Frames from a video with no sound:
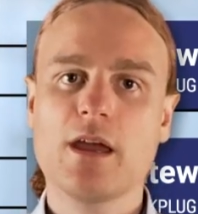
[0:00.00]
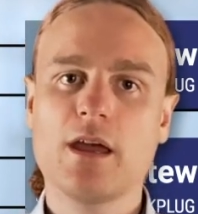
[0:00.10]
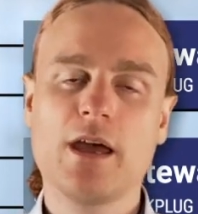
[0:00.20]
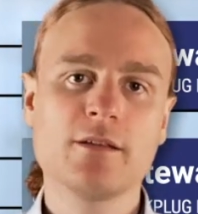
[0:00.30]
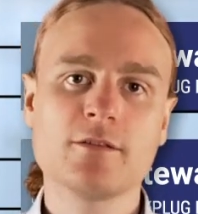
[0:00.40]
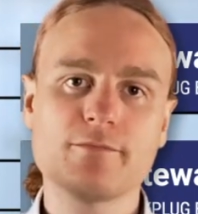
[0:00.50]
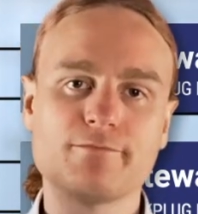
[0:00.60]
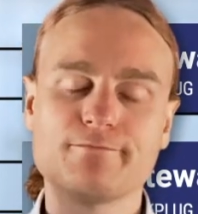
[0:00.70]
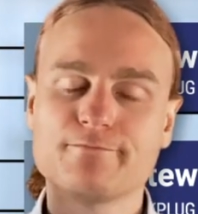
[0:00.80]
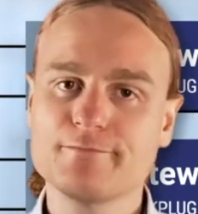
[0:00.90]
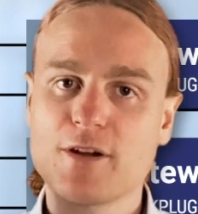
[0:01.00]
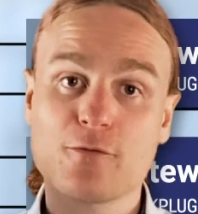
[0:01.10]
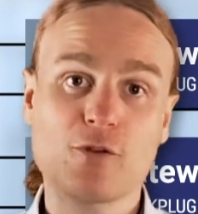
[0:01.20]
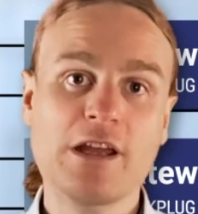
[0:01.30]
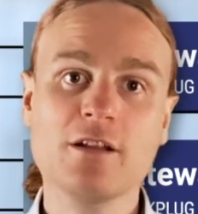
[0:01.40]
And
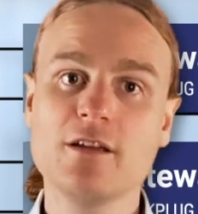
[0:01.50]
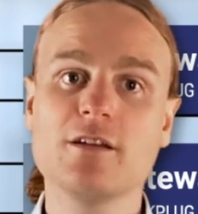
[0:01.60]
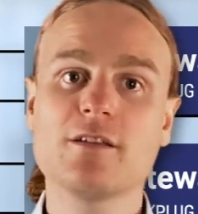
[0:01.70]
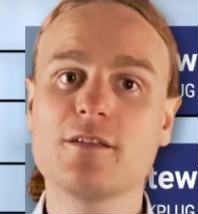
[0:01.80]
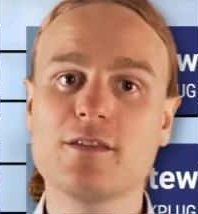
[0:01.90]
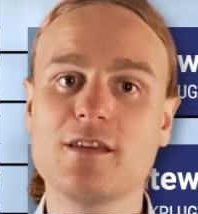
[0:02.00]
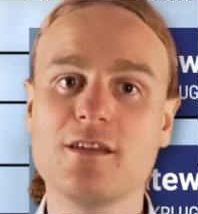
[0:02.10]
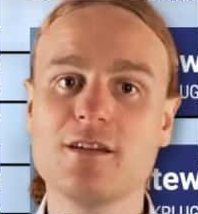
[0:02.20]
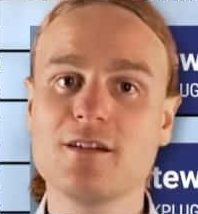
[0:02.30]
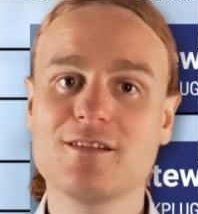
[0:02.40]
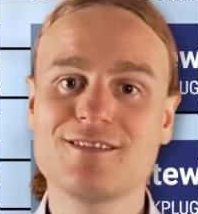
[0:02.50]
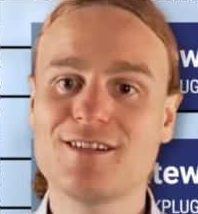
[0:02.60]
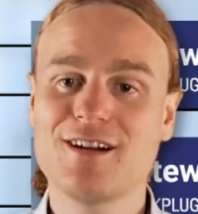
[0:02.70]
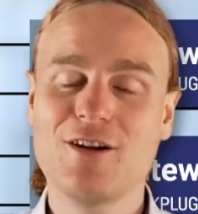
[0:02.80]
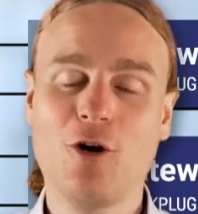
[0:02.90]
frankly, the
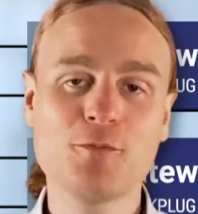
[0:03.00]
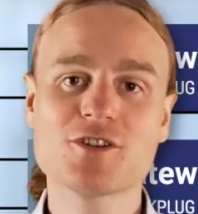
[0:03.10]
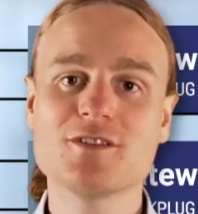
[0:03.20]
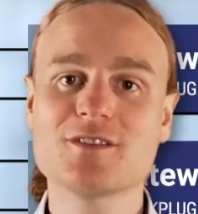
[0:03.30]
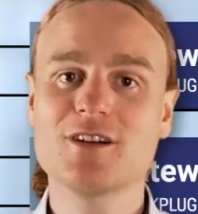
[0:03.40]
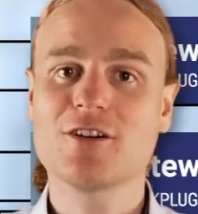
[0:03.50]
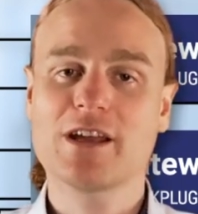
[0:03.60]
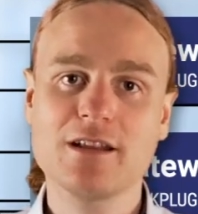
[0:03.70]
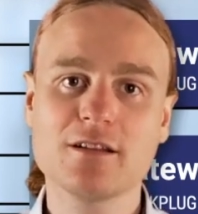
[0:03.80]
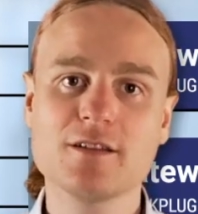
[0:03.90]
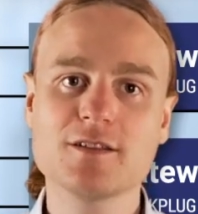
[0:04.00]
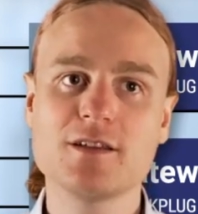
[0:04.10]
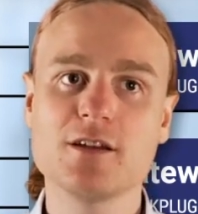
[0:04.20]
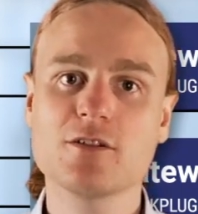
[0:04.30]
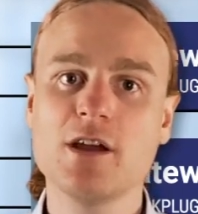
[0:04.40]
options are endless
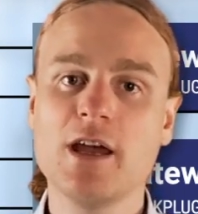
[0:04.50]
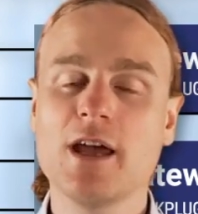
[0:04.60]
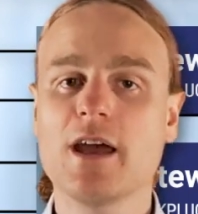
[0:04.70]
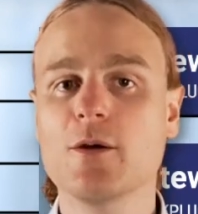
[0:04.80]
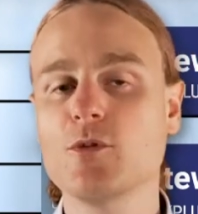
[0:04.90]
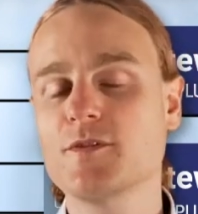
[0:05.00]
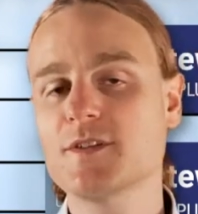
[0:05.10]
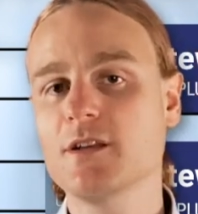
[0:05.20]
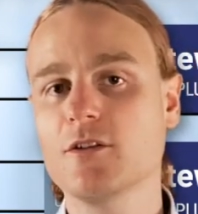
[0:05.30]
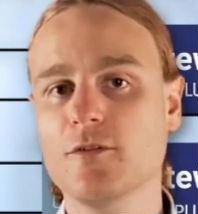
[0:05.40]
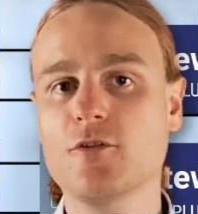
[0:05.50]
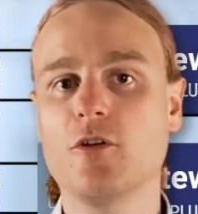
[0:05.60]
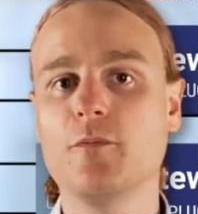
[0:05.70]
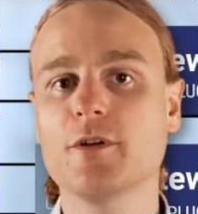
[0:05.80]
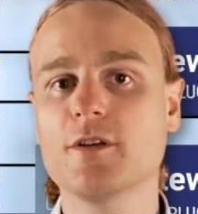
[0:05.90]
here, and we've seen a lot of
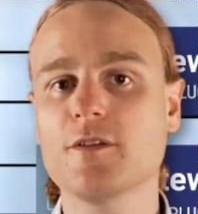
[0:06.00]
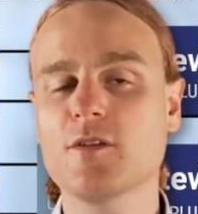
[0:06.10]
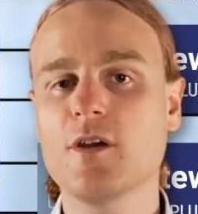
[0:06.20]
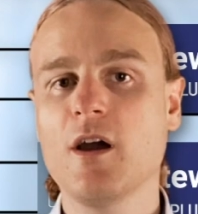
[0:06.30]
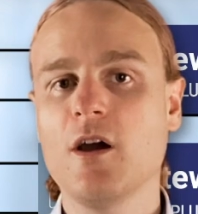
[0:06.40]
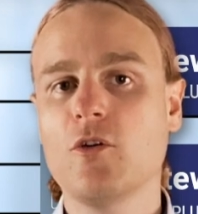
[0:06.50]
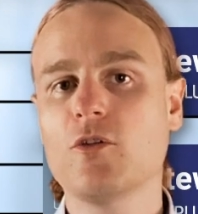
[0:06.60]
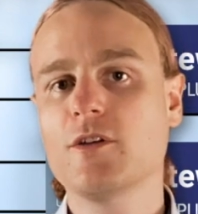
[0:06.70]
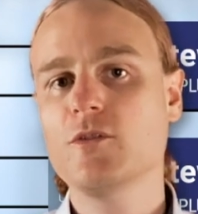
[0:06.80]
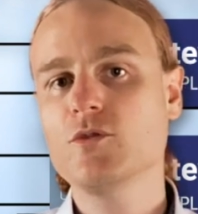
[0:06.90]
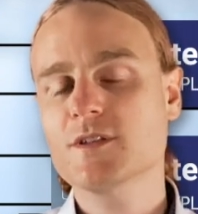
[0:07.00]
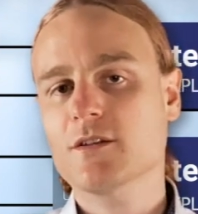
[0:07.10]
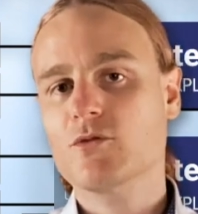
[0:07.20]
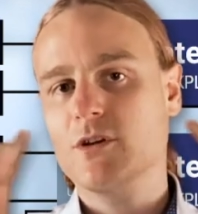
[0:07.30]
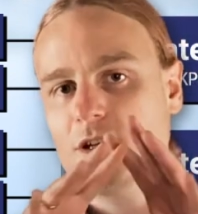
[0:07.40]
companies who use a
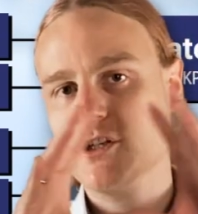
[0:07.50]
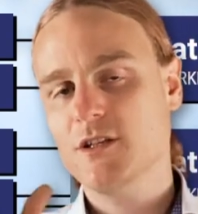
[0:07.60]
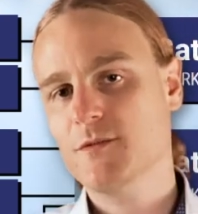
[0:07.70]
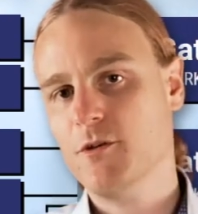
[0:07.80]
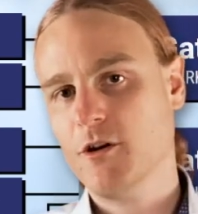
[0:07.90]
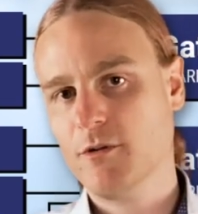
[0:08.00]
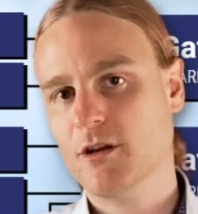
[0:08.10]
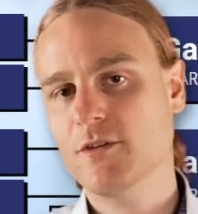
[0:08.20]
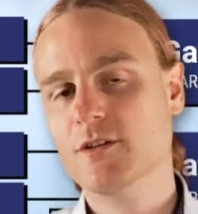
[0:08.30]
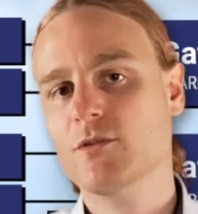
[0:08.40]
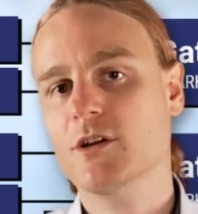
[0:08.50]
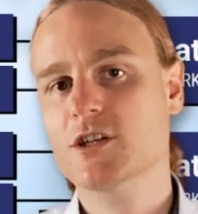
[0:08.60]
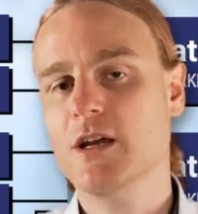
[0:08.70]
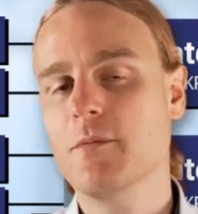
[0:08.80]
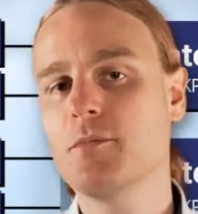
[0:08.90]
traditional Sparkplug
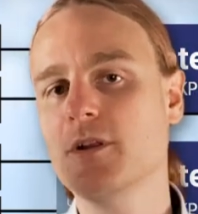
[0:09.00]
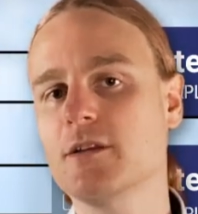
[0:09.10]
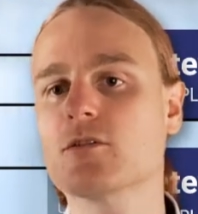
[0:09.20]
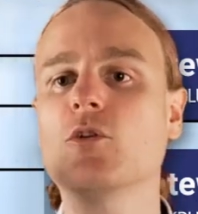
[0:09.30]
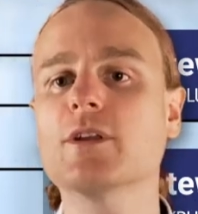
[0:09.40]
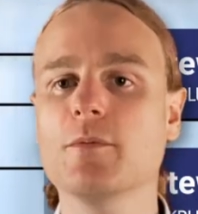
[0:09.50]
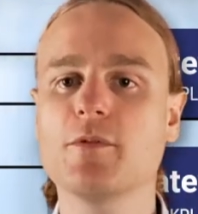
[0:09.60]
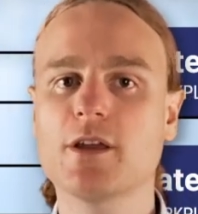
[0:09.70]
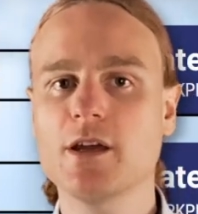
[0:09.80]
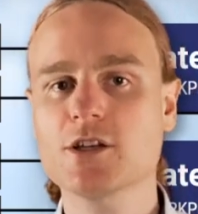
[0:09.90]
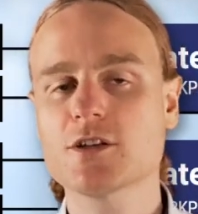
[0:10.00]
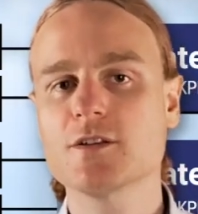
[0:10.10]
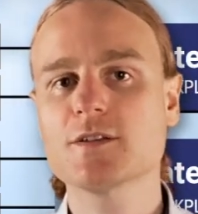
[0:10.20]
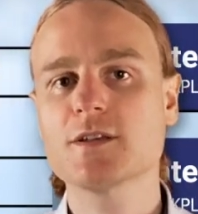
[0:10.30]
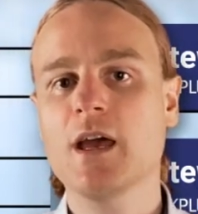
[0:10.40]
infrastructure and build their own
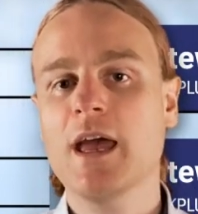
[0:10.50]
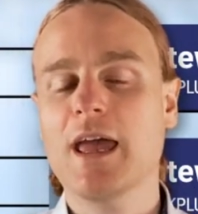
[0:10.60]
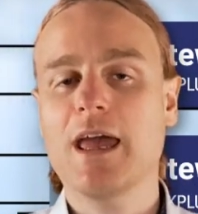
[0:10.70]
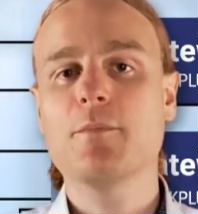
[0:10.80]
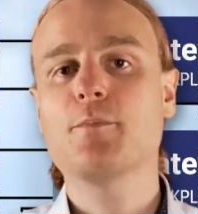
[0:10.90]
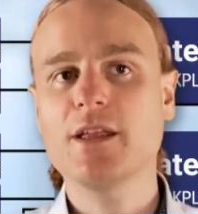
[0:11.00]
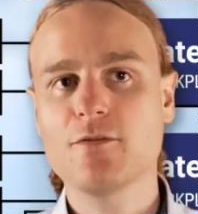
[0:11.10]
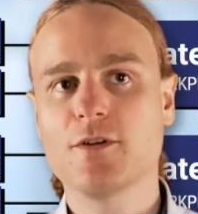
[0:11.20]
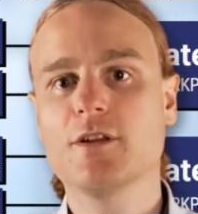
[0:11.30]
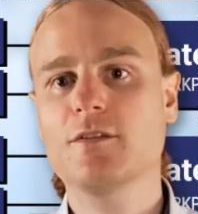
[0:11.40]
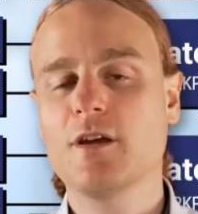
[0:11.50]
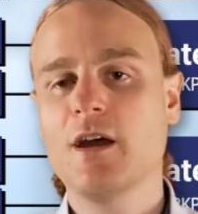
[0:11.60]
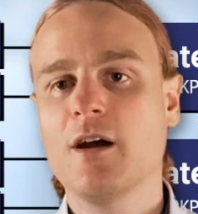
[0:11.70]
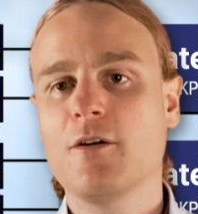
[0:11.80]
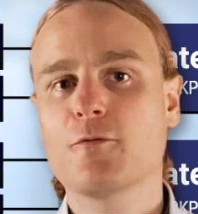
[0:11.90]
applications and benefit
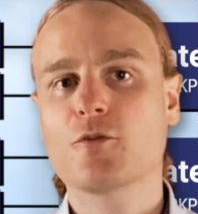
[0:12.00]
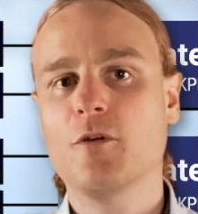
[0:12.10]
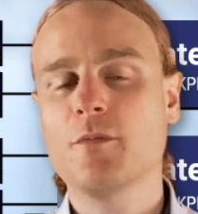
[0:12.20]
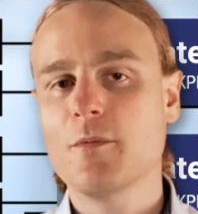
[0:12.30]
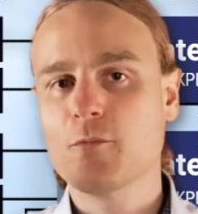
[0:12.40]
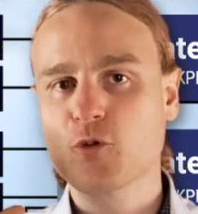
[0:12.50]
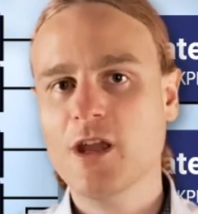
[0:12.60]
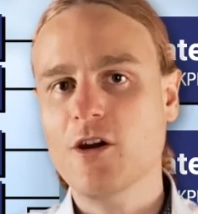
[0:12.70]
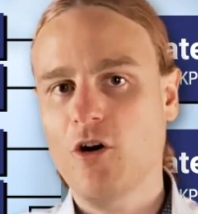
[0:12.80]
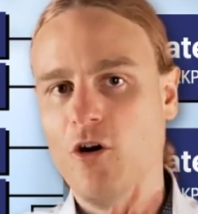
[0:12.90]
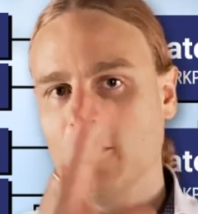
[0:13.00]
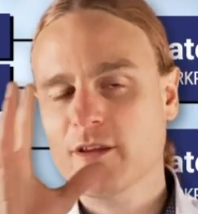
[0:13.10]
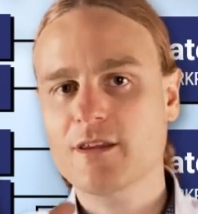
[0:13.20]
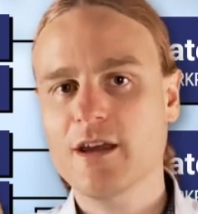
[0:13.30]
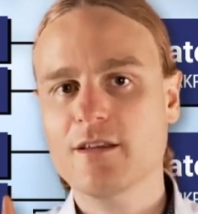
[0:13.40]
from bringing all the
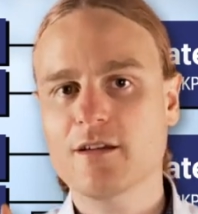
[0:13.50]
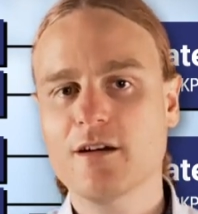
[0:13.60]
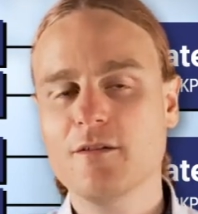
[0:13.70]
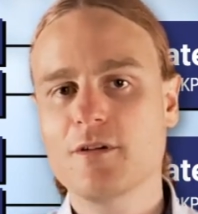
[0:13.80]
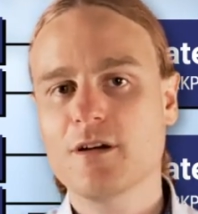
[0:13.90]
data